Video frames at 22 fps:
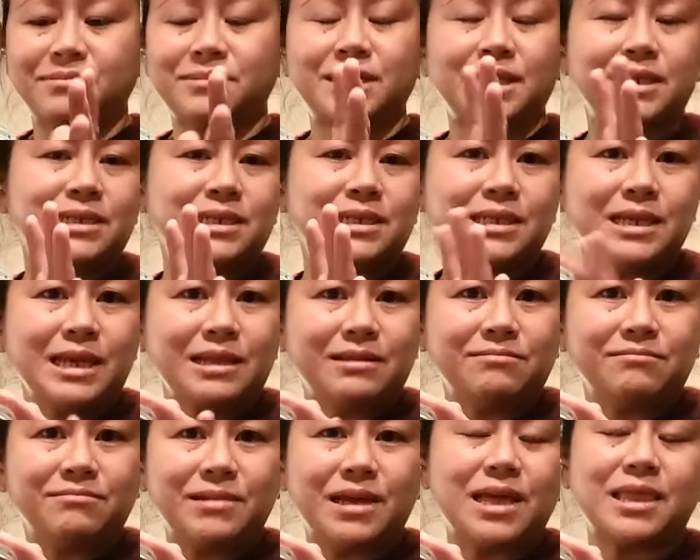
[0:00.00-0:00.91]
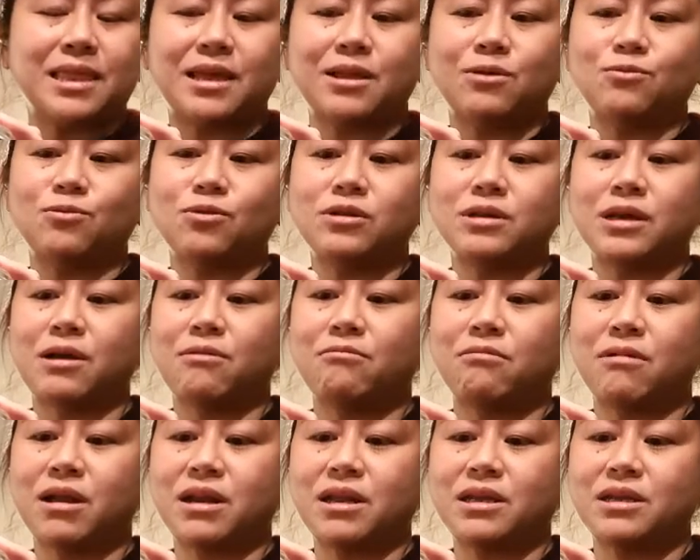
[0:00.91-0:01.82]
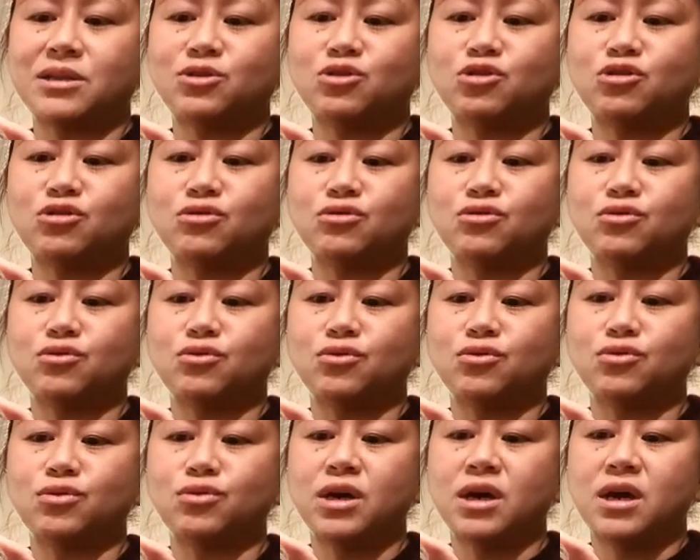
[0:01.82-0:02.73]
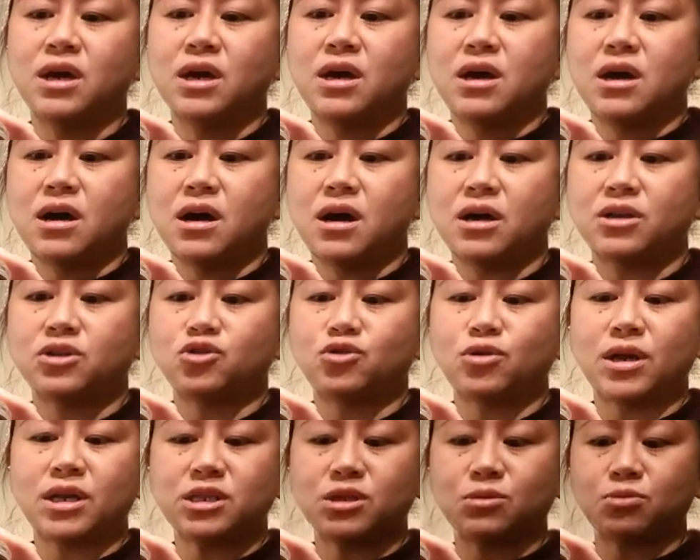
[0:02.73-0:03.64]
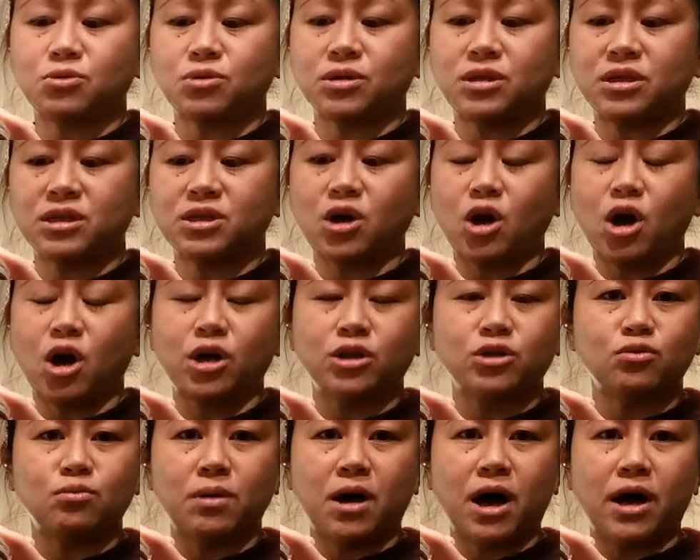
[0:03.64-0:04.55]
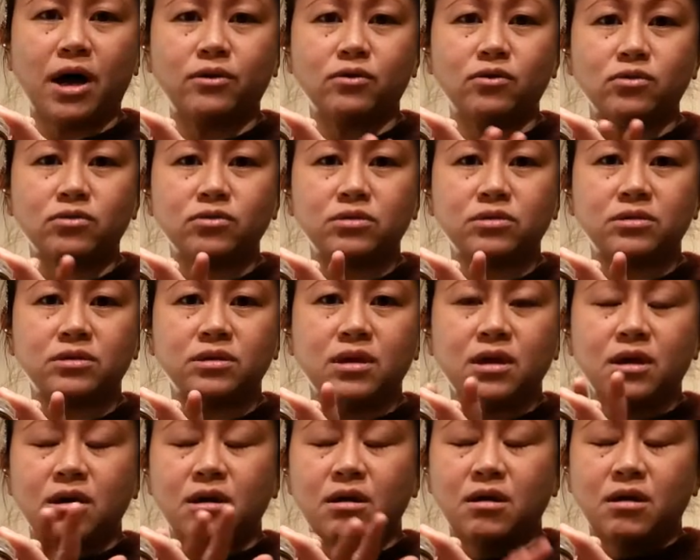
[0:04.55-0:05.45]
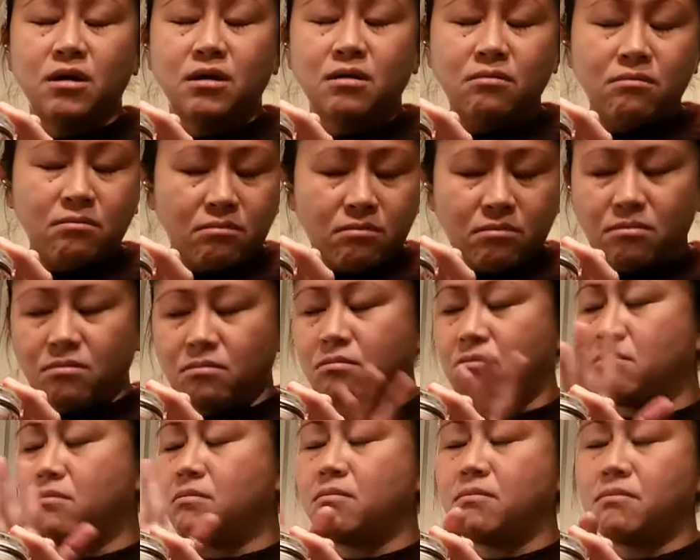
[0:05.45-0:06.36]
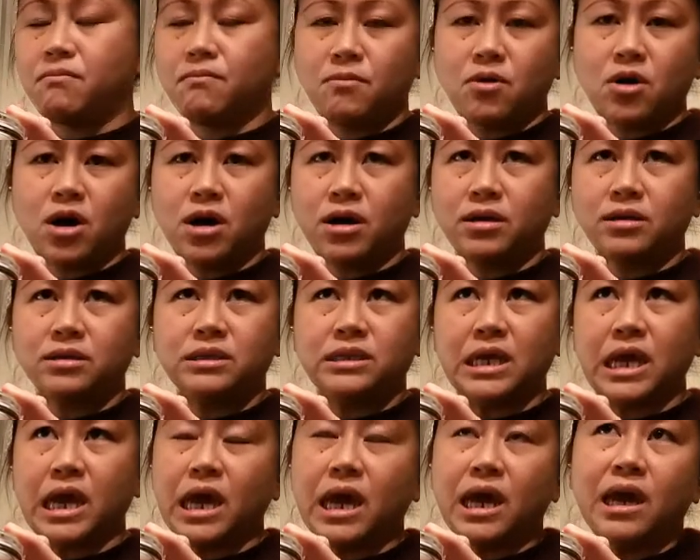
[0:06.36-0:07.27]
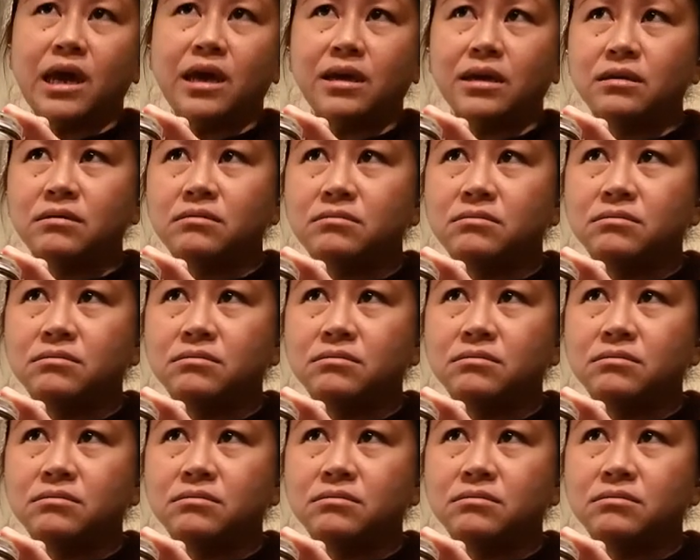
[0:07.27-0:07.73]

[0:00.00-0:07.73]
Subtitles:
This is it. And then we'll get ready to transfer this onto bottles on day,